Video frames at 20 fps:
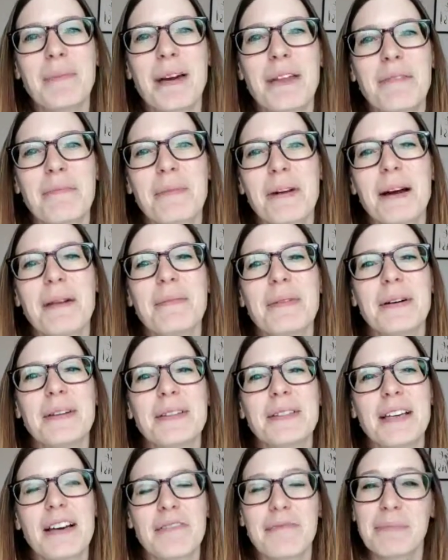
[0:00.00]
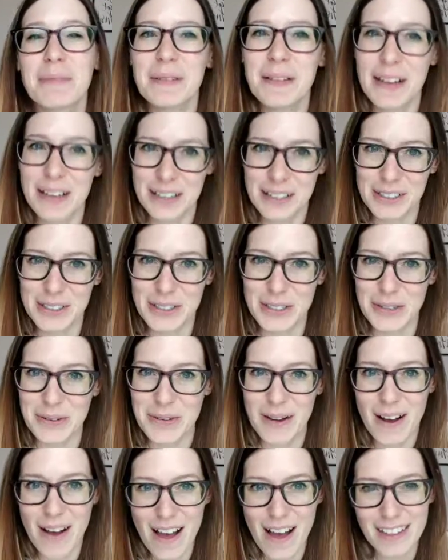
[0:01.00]
Beth Brombosz of Blogger
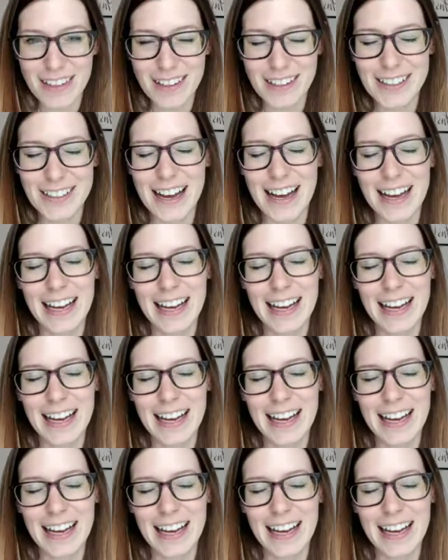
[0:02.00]
to Author.